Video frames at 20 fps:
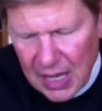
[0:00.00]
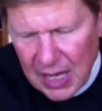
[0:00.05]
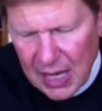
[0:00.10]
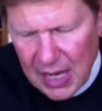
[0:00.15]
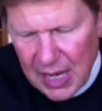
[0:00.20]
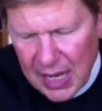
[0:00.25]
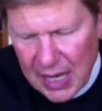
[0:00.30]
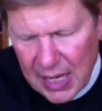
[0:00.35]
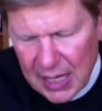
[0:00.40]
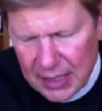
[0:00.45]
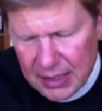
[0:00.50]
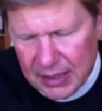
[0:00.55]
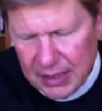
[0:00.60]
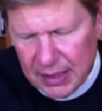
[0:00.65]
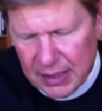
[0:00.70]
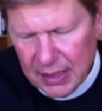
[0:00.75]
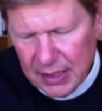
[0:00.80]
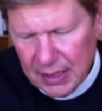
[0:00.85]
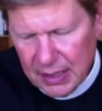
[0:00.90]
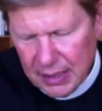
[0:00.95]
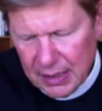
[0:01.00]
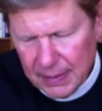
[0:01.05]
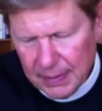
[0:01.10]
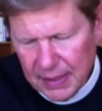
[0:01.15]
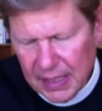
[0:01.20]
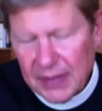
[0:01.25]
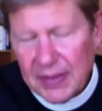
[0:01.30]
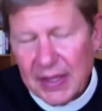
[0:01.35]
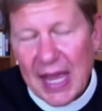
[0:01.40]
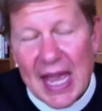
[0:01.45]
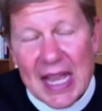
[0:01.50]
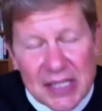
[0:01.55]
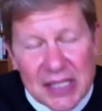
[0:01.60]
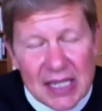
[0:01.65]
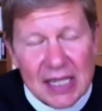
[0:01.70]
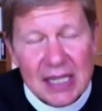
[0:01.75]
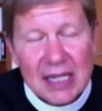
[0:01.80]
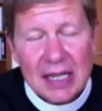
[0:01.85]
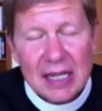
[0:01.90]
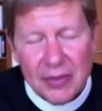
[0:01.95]
And in
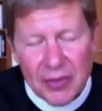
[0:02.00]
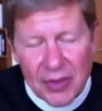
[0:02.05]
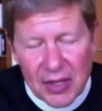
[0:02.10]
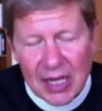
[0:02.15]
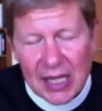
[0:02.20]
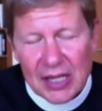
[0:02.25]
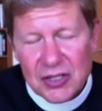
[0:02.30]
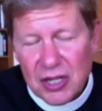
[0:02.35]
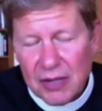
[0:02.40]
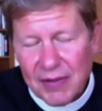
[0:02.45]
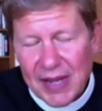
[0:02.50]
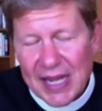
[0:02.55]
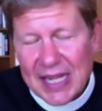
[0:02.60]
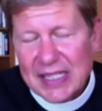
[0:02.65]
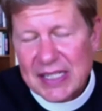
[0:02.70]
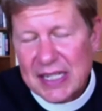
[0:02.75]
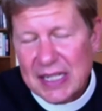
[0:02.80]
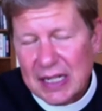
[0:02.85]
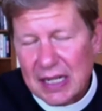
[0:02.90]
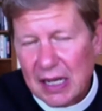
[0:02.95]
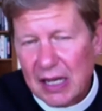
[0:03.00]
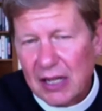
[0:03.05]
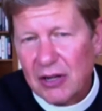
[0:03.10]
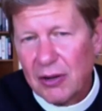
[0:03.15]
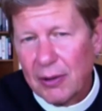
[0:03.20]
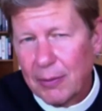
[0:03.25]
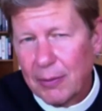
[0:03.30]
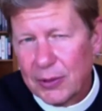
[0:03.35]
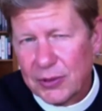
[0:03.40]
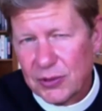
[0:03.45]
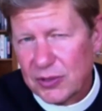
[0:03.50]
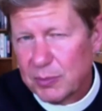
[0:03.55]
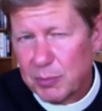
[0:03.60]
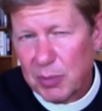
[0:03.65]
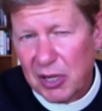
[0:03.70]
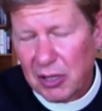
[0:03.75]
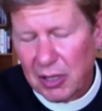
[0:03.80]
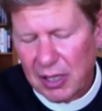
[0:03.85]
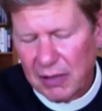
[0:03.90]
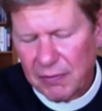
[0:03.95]
the election of 1800, which was
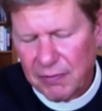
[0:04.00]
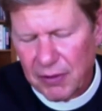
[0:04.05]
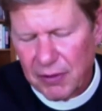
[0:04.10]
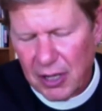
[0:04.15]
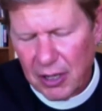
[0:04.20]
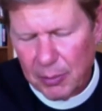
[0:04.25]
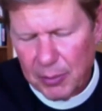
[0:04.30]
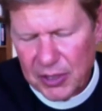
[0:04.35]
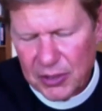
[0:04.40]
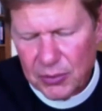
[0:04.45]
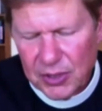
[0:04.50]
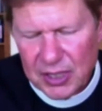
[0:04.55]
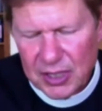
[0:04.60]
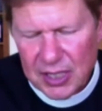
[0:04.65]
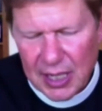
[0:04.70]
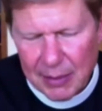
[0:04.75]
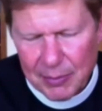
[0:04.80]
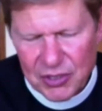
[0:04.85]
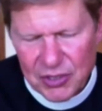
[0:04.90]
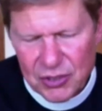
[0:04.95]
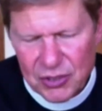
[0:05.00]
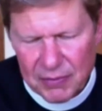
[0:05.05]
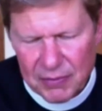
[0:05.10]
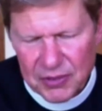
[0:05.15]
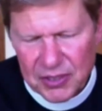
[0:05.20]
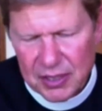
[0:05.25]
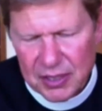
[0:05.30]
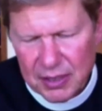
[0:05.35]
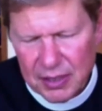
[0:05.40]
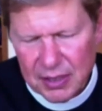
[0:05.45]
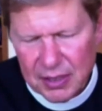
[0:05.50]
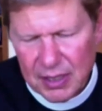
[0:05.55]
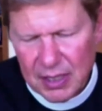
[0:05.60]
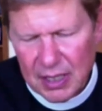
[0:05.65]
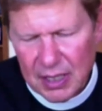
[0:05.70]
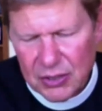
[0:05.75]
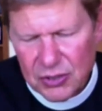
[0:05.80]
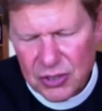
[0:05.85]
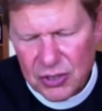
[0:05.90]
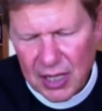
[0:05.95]
bitterly fought between Thomas Jefferson
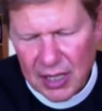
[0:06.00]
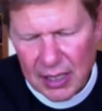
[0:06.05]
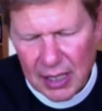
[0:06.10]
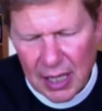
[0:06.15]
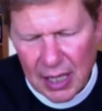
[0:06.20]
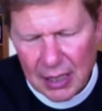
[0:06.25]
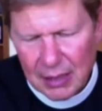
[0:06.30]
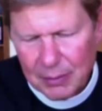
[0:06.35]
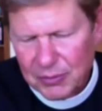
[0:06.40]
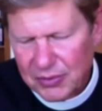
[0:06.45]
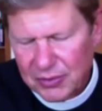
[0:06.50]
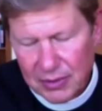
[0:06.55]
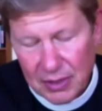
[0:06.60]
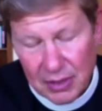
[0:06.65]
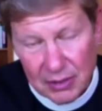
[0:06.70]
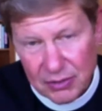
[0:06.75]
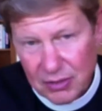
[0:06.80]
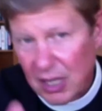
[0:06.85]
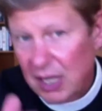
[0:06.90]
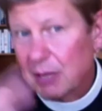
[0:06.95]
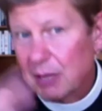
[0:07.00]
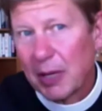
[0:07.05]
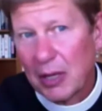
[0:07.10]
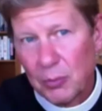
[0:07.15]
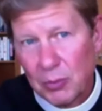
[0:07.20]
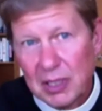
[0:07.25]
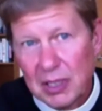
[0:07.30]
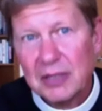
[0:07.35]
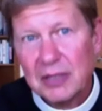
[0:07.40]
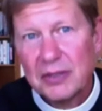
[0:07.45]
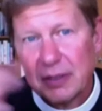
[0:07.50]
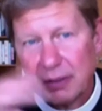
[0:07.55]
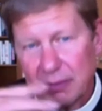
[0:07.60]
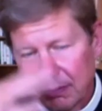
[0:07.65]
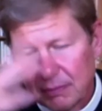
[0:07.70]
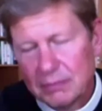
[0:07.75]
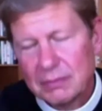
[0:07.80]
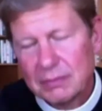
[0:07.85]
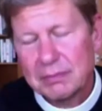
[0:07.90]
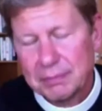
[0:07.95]
and John Adams, and talk about
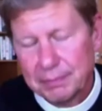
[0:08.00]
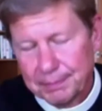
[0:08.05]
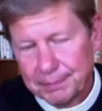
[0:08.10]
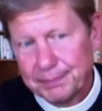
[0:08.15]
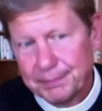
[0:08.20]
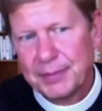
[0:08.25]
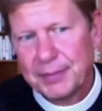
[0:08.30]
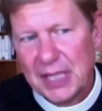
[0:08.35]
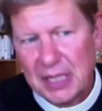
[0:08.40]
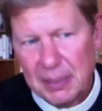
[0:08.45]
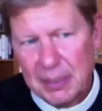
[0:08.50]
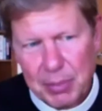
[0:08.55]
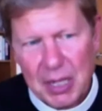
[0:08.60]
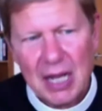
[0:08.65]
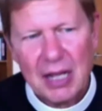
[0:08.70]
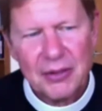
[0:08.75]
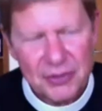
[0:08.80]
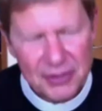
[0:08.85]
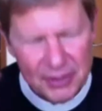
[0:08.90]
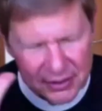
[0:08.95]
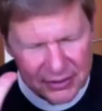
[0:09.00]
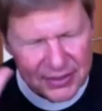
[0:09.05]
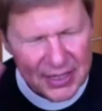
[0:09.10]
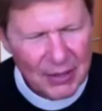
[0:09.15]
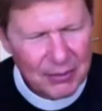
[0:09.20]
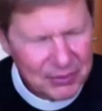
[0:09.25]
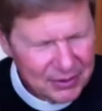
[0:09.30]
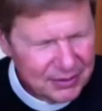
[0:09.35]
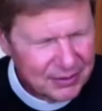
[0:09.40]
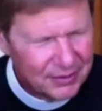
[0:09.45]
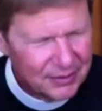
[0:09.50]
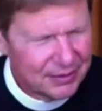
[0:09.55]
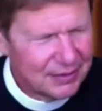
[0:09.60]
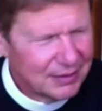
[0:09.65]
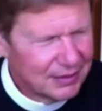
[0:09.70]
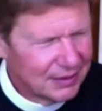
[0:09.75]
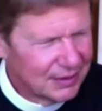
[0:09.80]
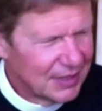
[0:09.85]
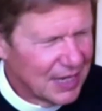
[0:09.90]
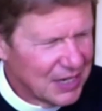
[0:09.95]
religion in politics,
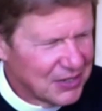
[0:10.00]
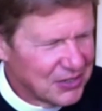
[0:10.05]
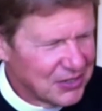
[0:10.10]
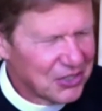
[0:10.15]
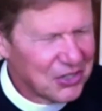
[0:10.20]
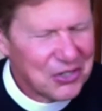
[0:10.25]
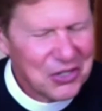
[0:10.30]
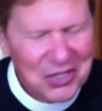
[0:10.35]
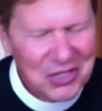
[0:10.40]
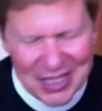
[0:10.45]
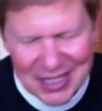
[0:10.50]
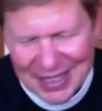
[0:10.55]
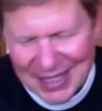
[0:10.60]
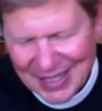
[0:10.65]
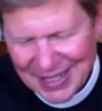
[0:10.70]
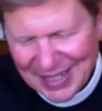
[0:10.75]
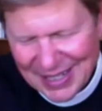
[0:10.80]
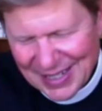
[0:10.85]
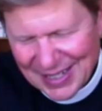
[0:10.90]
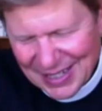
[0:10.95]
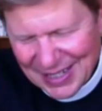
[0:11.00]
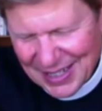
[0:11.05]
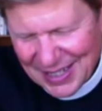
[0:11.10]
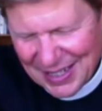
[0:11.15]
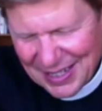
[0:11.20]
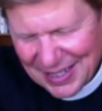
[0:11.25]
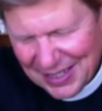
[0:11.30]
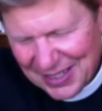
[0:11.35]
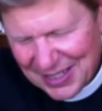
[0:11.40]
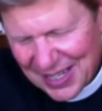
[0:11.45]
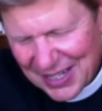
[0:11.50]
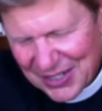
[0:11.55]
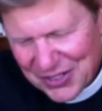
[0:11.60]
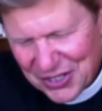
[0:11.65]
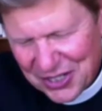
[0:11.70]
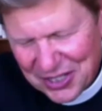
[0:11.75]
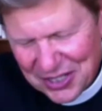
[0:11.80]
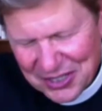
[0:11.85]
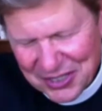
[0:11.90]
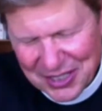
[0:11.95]
that's a good
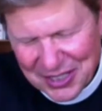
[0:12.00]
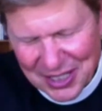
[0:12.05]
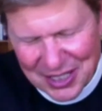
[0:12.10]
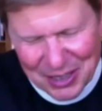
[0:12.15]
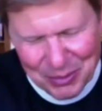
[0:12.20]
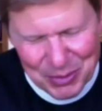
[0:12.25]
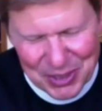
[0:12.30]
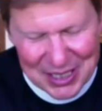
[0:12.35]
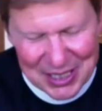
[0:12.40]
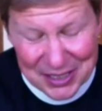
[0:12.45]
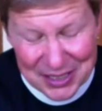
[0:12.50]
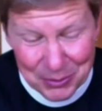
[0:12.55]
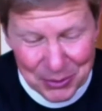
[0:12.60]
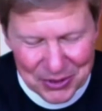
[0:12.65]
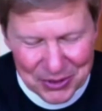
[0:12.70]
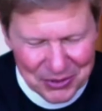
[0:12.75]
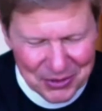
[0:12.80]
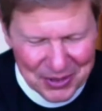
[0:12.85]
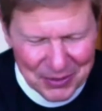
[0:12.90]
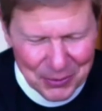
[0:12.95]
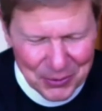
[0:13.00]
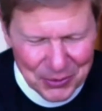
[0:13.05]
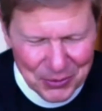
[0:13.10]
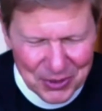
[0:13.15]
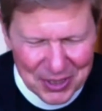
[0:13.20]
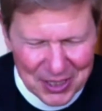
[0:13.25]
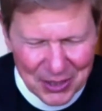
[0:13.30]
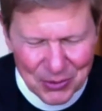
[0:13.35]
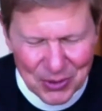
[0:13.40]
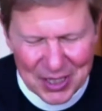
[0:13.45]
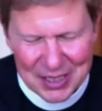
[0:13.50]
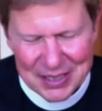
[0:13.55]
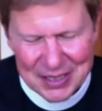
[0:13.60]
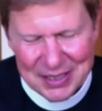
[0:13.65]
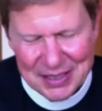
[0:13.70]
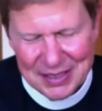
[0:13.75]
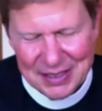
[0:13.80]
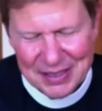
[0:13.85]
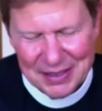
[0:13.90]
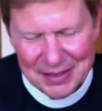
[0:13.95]
election to study, because it was really quite
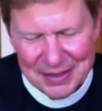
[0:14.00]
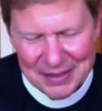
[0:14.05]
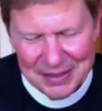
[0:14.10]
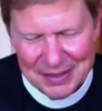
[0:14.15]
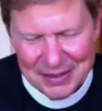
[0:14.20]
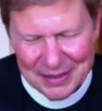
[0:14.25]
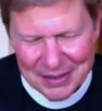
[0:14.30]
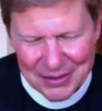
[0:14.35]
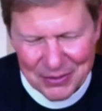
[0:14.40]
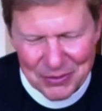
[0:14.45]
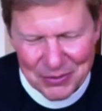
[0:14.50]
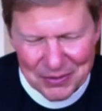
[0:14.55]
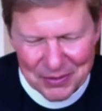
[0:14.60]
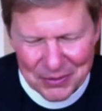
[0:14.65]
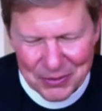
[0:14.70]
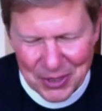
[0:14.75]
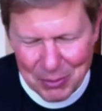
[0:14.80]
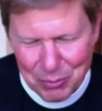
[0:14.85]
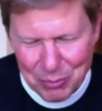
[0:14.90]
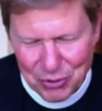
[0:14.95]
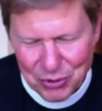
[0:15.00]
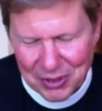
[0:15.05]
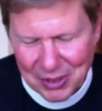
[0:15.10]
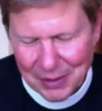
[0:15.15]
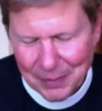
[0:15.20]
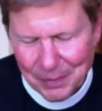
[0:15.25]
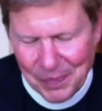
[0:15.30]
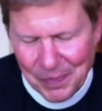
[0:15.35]
brutal.